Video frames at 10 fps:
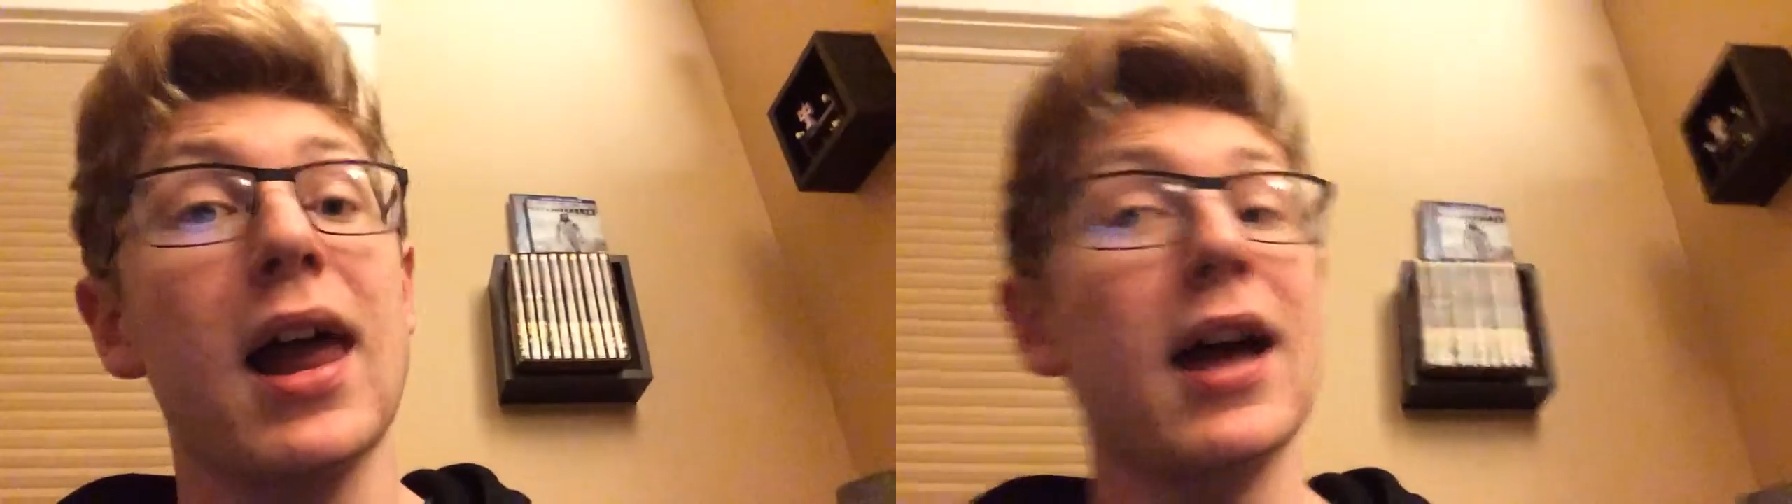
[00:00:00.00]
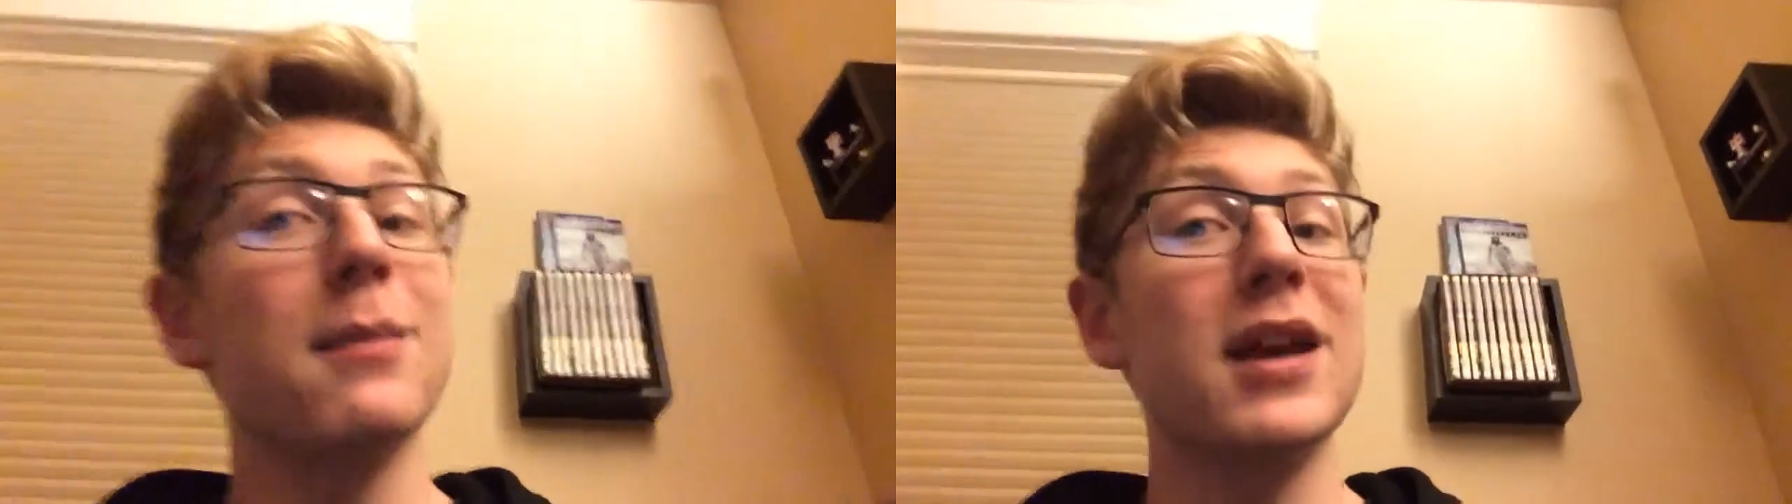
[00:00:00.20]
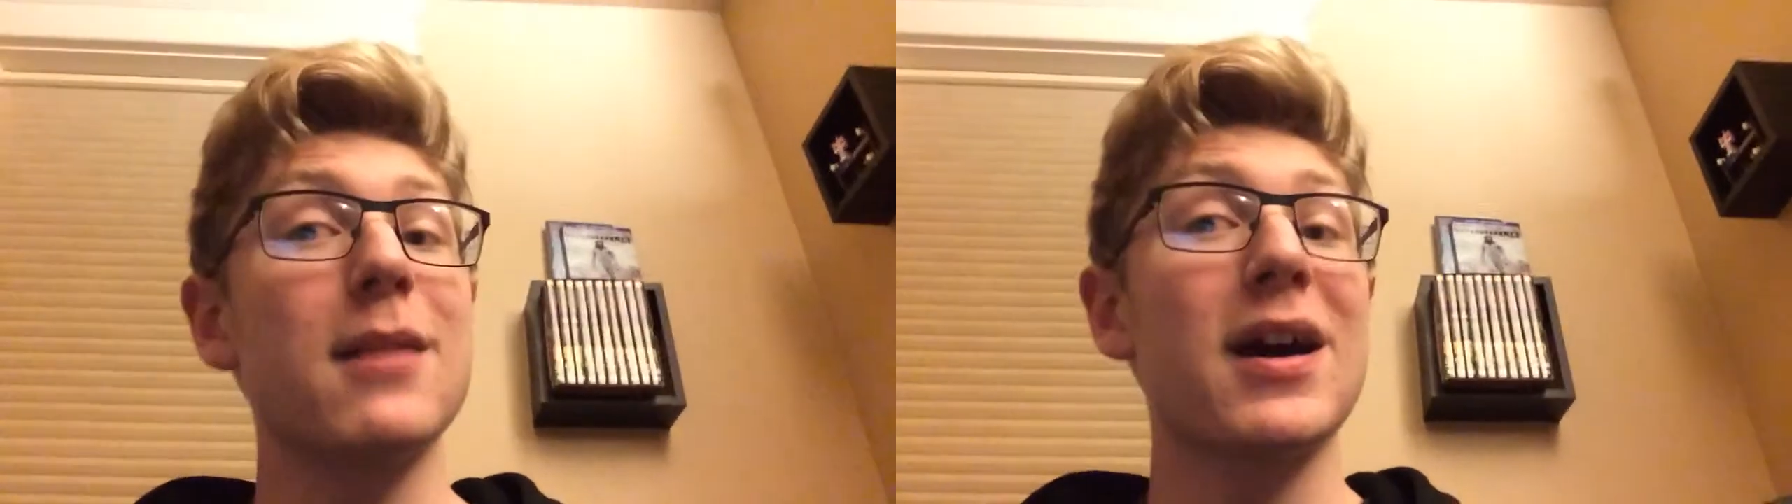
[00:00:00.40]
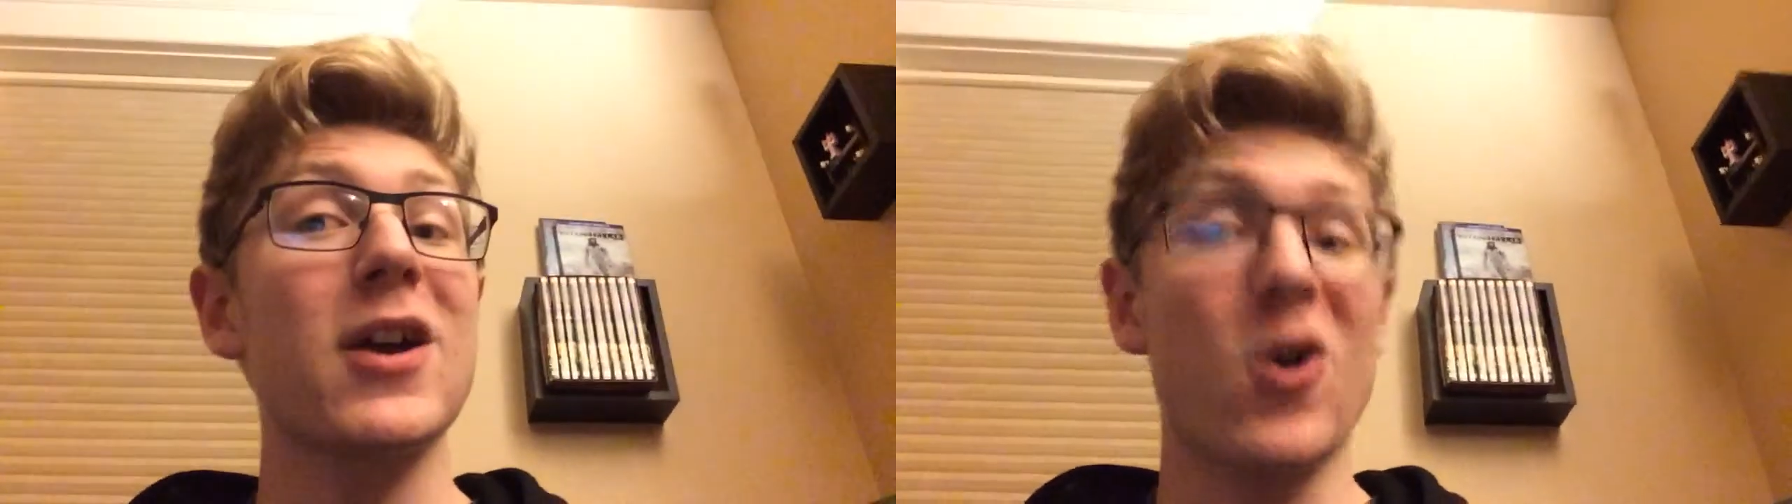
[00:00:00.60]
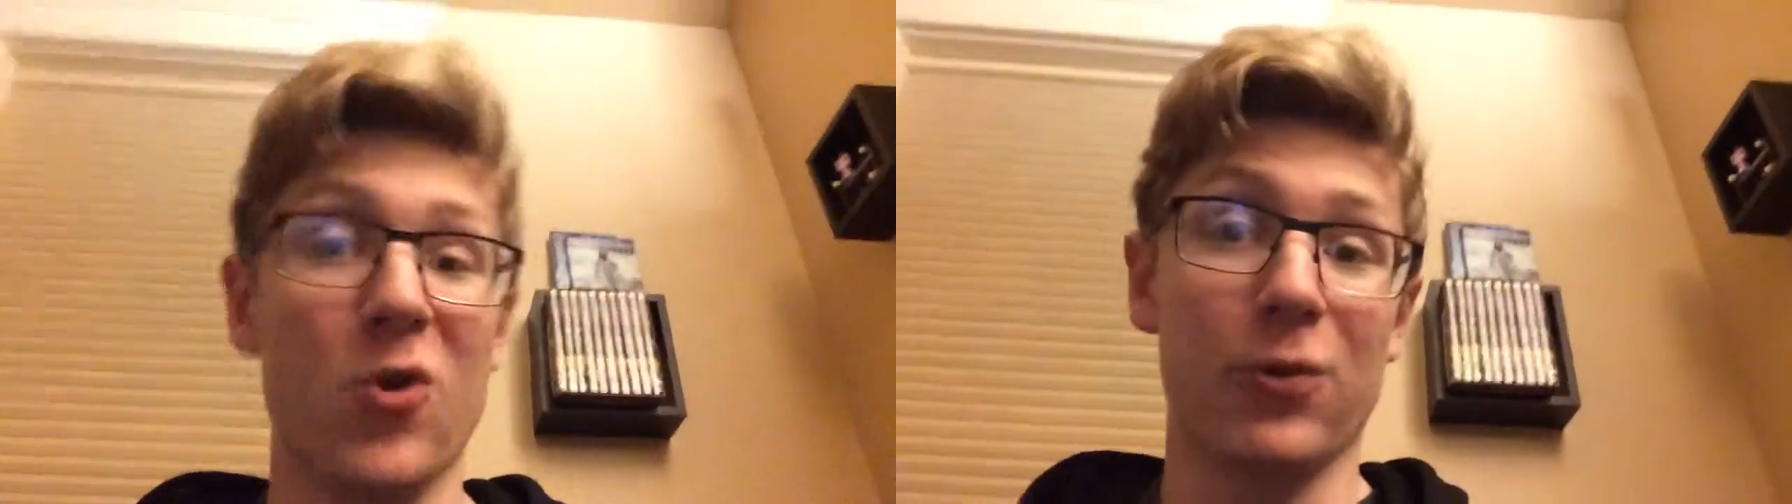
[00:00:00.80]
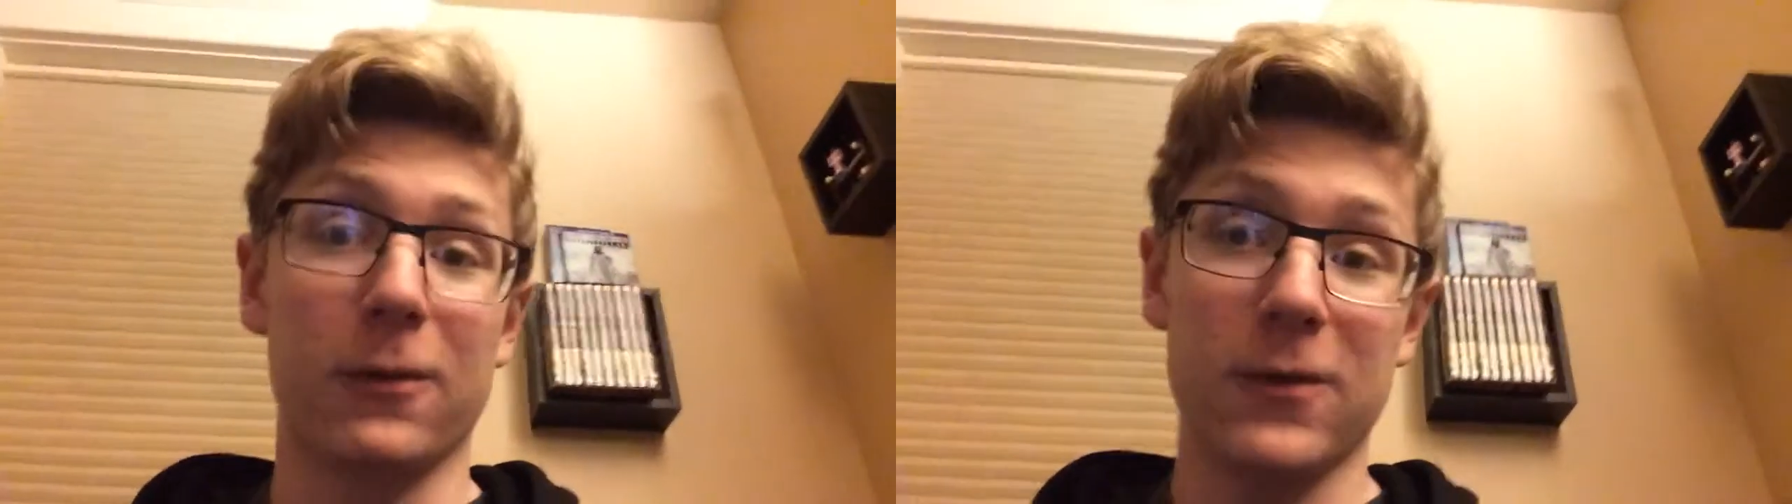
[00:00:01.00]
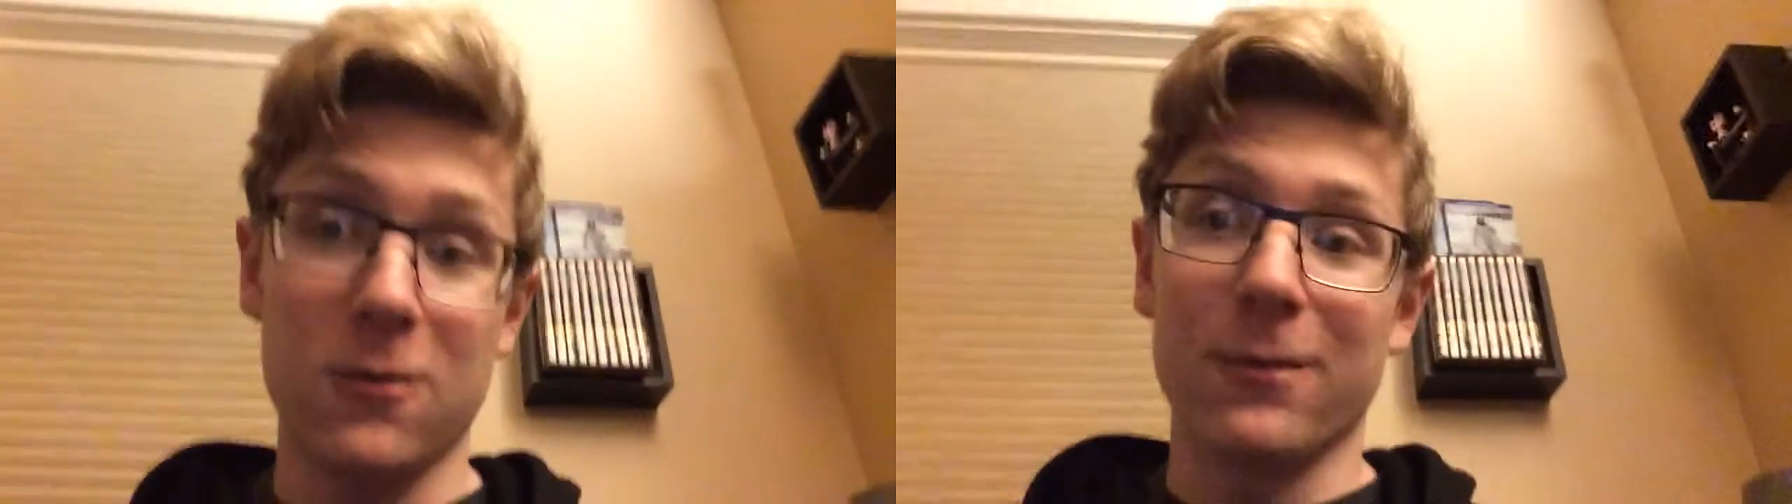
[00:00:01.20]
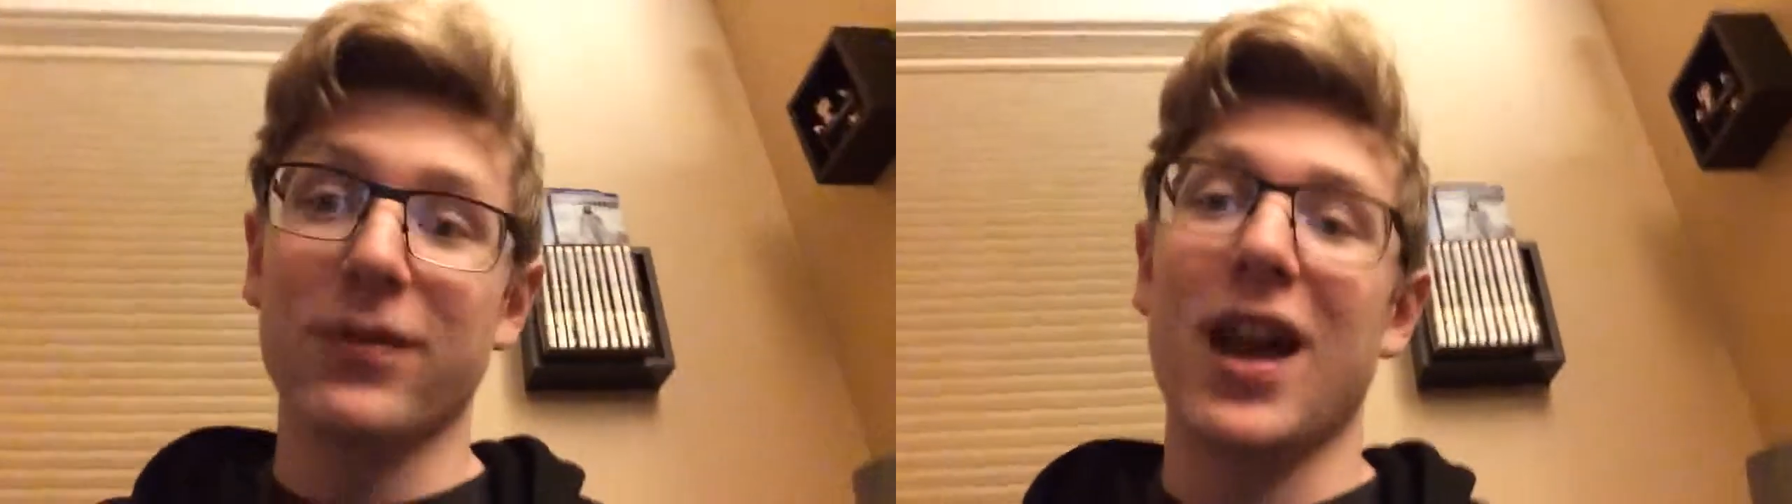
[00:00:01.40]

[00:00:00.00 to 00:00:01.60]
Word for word: and made my own review.